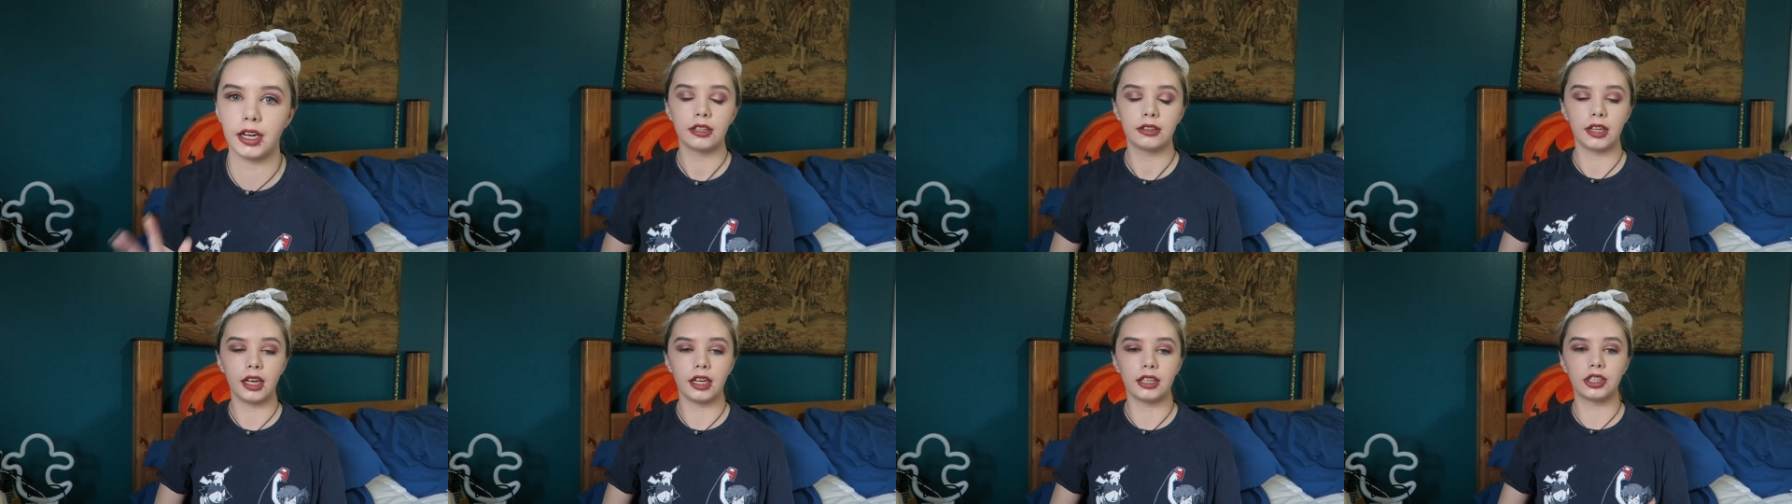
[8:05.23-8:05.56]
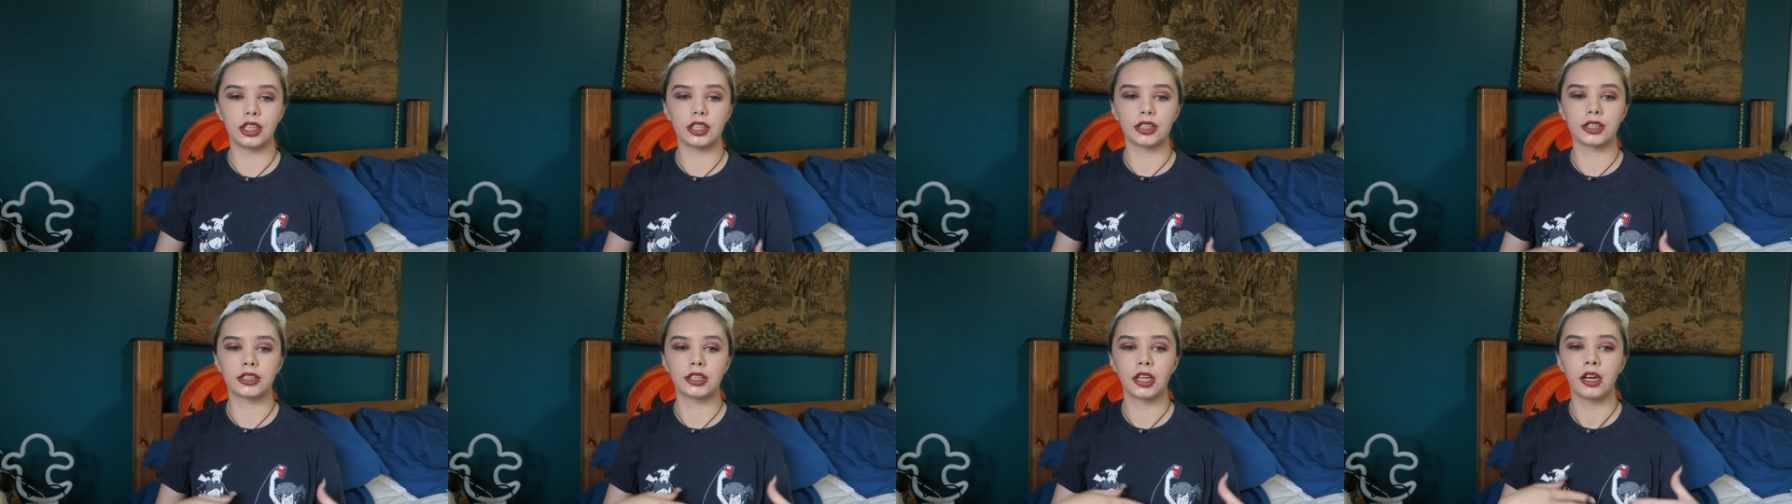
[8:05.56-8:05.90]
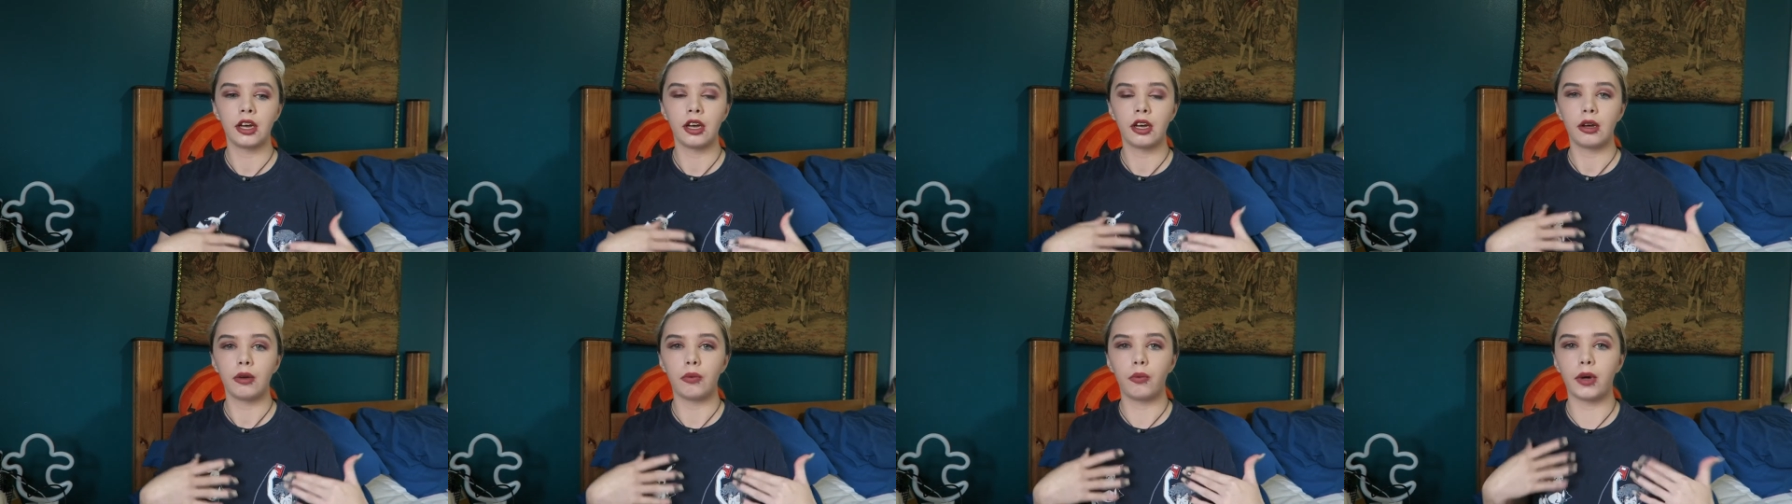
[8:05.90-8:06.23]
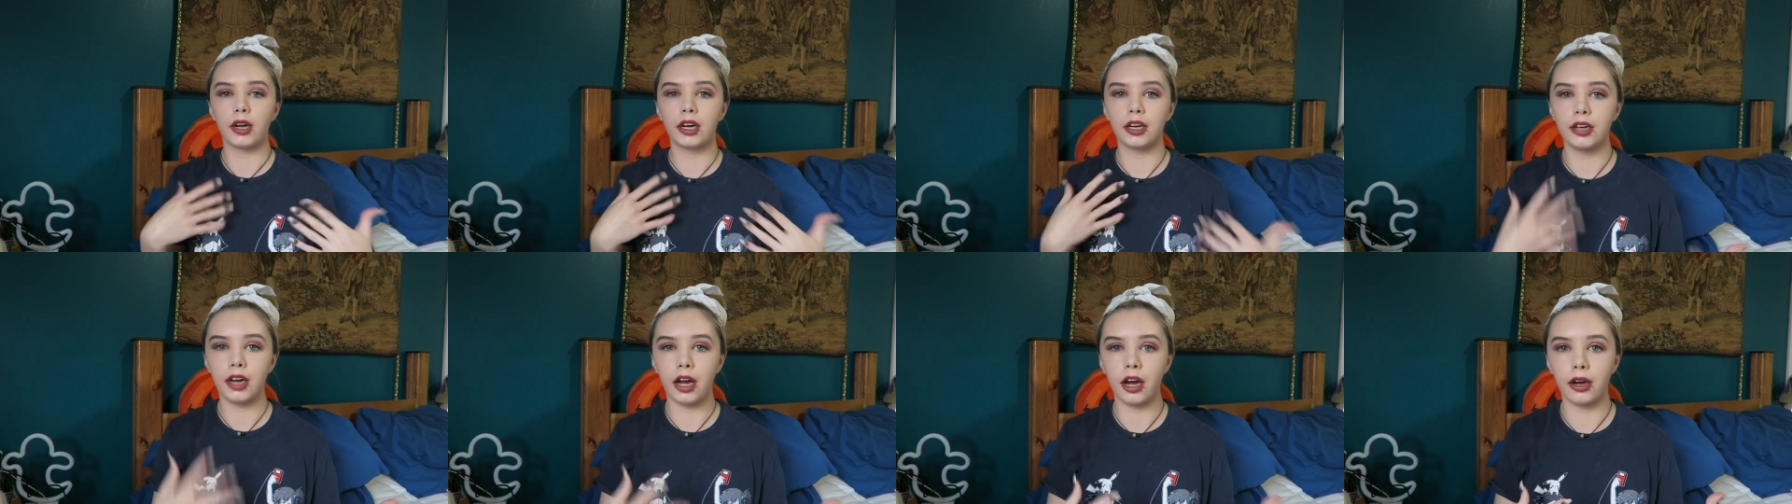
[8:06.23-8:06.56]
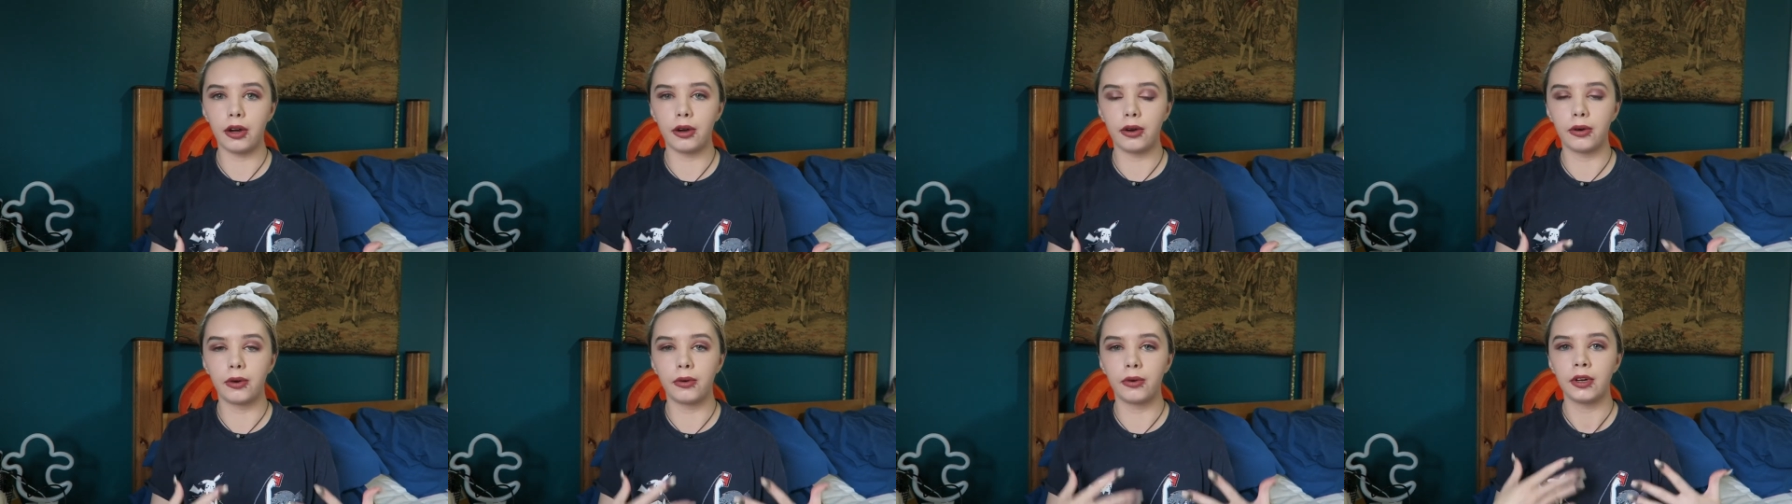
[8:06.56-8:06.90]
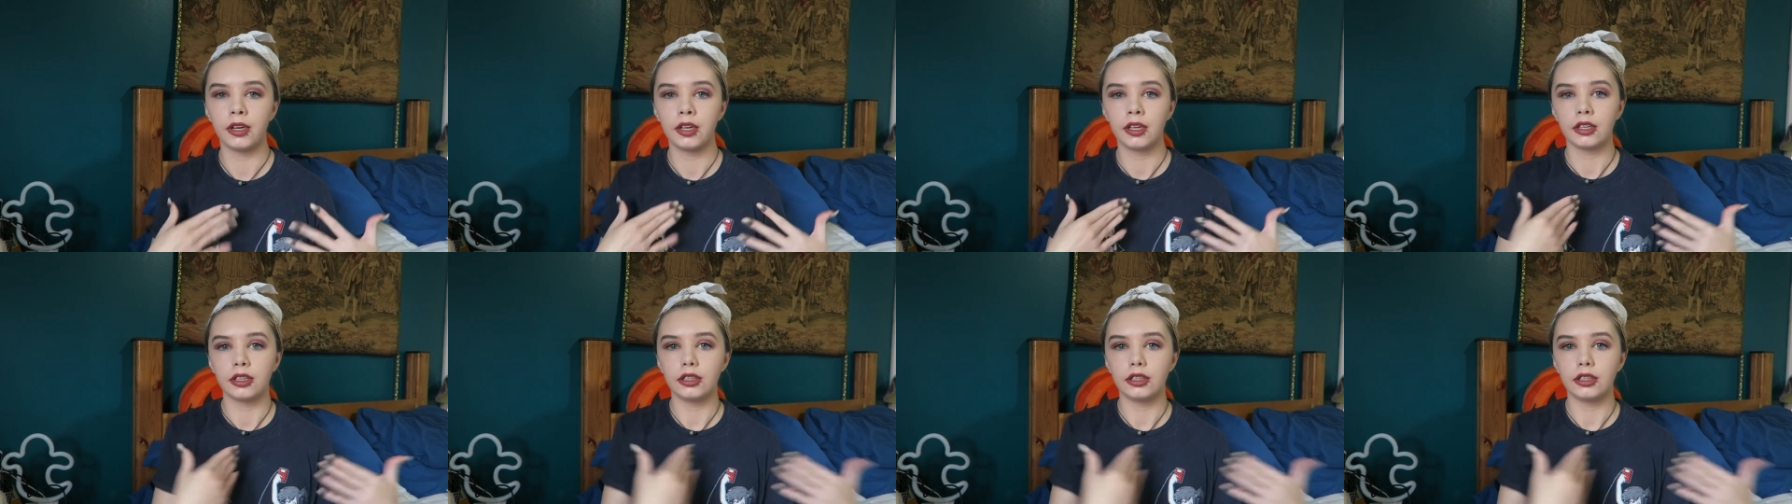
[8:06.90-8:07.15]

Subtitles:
They just wanna know